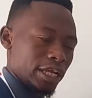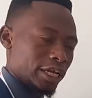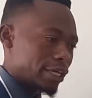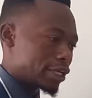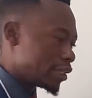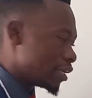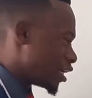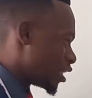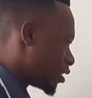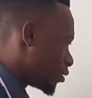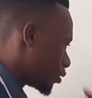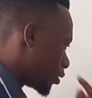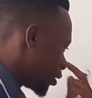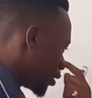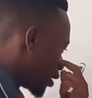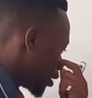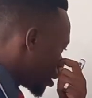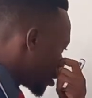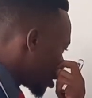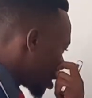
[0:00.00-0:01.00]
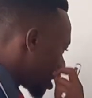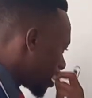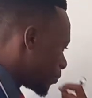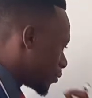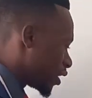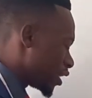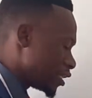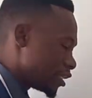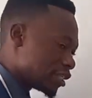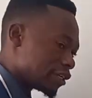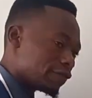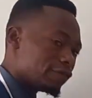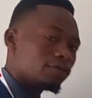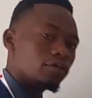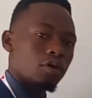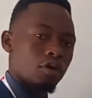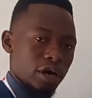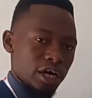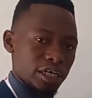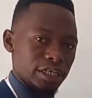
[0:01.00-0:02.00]
like I'm writing
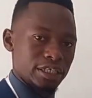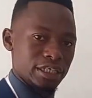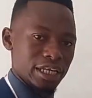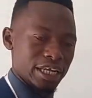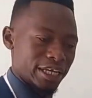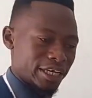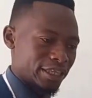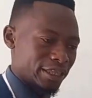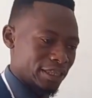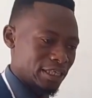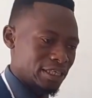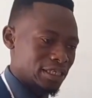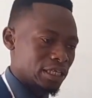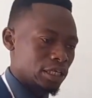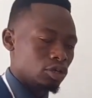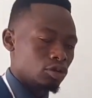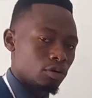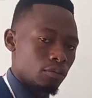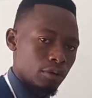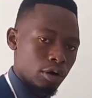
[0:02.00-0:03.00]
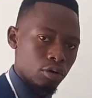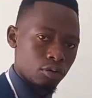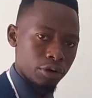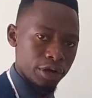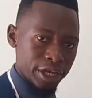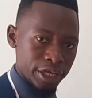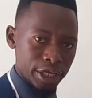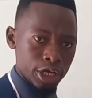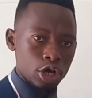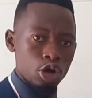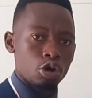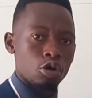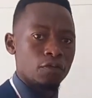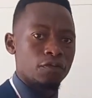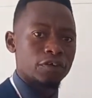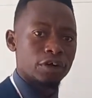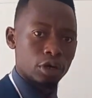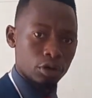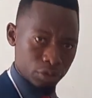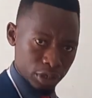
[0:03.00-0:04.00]
forward, like this is a normal way
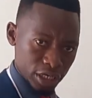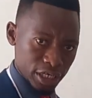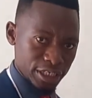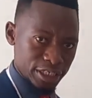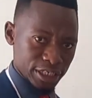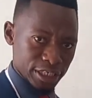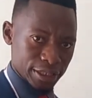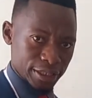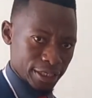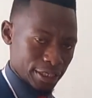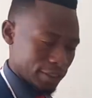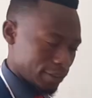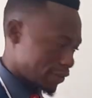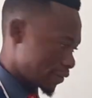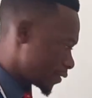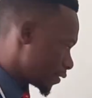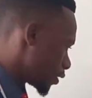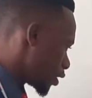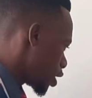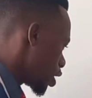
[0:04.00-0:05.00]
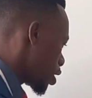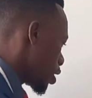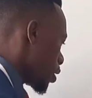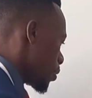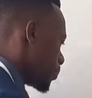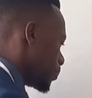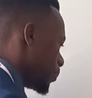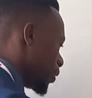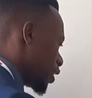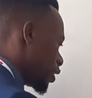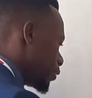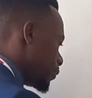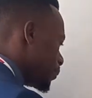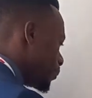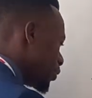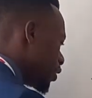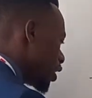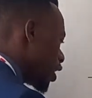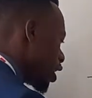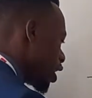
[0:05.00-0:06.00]
of calculating things, but
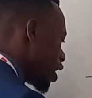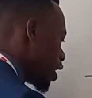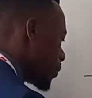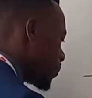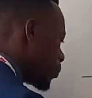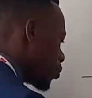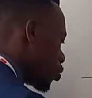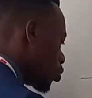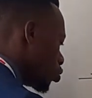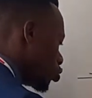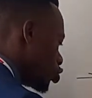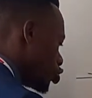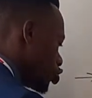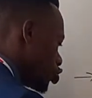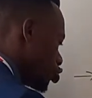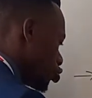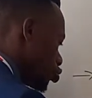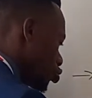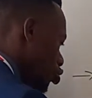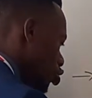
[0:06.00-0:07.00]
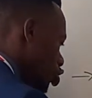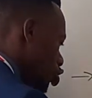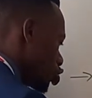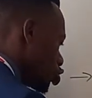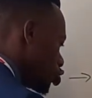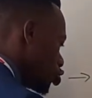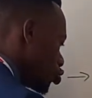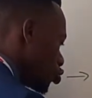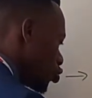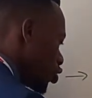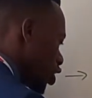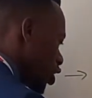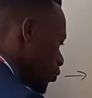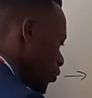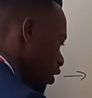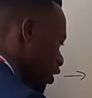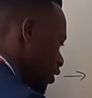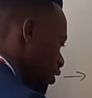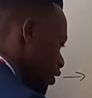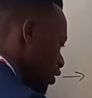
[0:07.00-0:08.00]
be able to do a
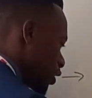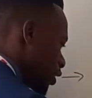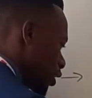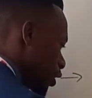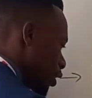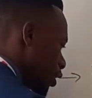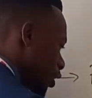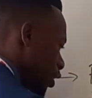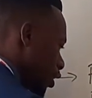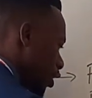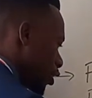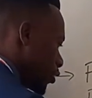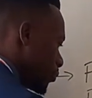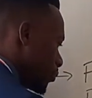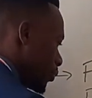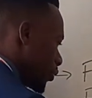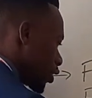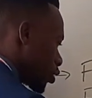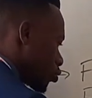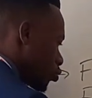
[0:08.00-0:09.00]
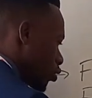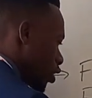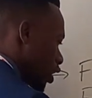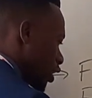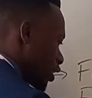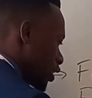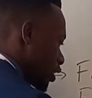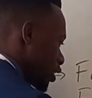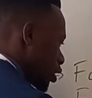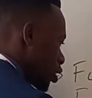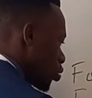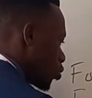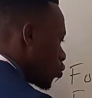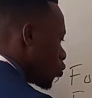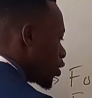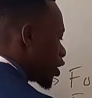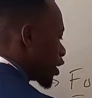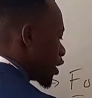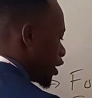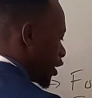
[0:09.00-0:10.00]
what? A backward
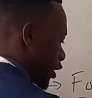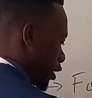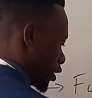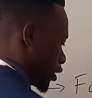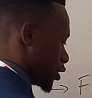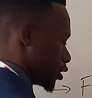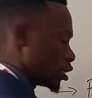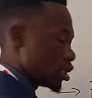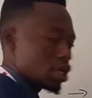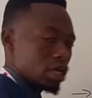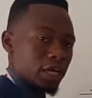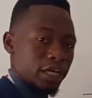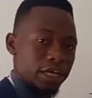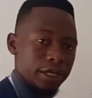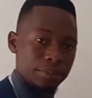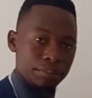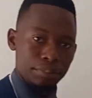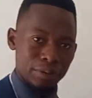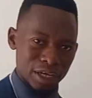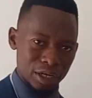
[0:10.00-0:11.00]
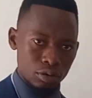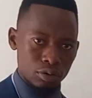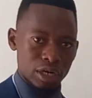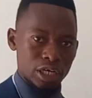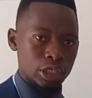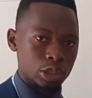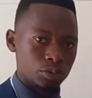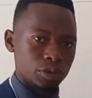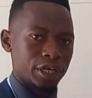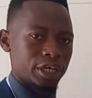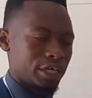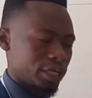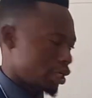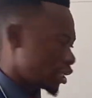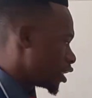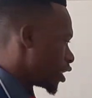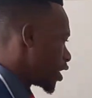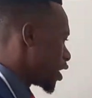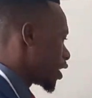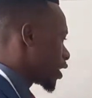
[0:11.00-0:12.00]
working. A backward
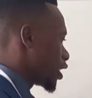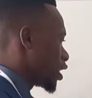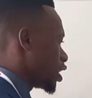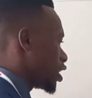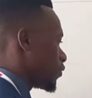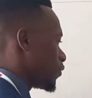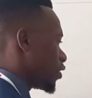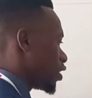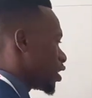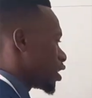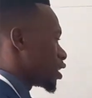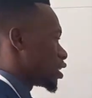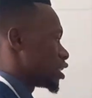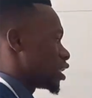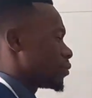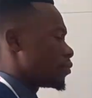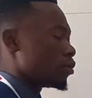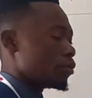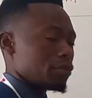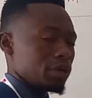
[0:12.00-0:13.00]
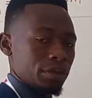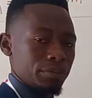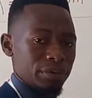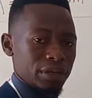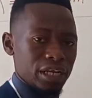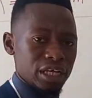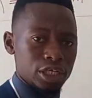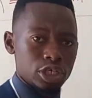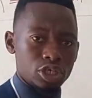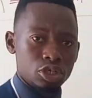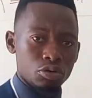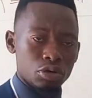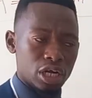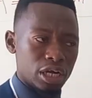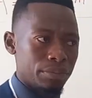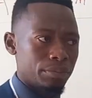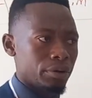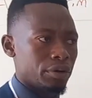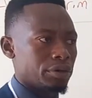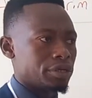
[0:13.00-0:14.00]
working. I can give you an example. Maybe let's talk
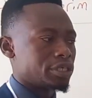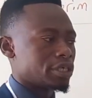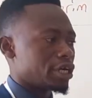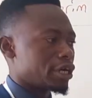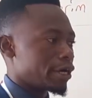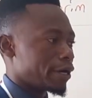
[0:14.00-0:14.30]
about